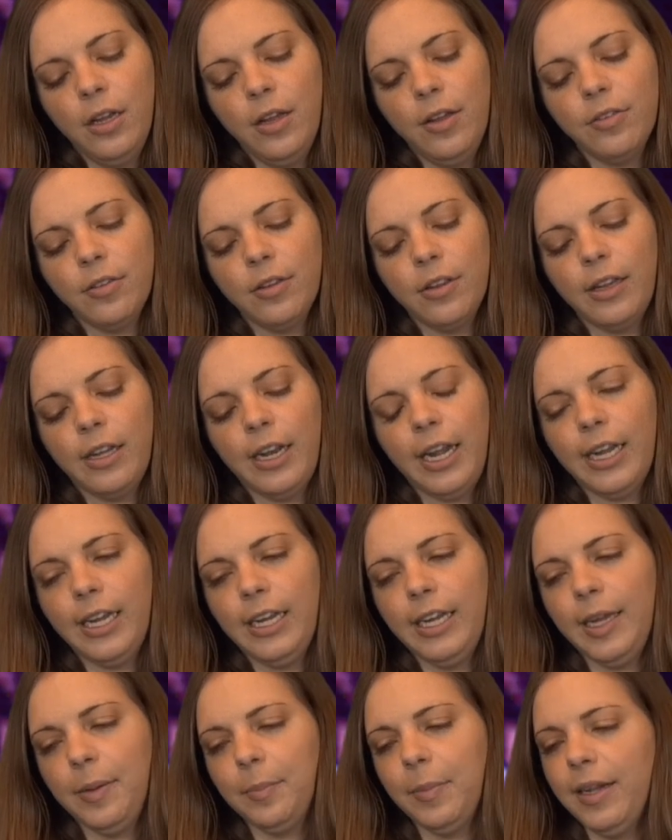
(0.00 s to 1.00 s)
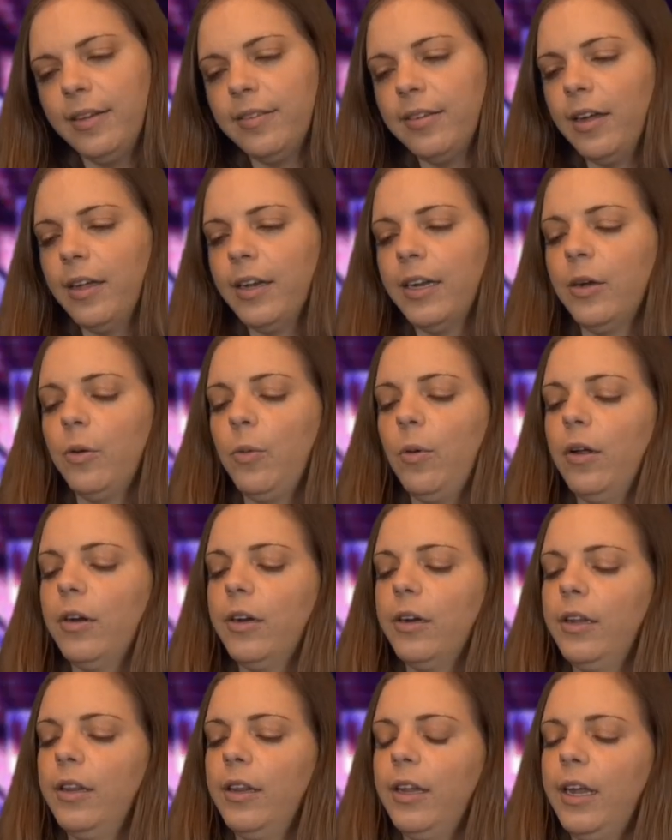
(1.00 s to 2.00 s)
so that I can get my tonic
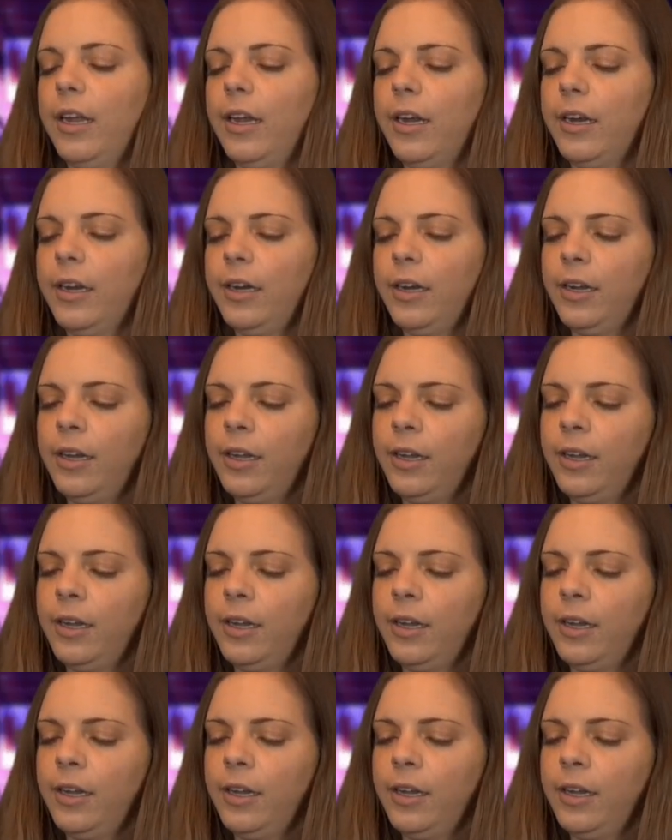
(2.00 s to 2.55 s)
water in there.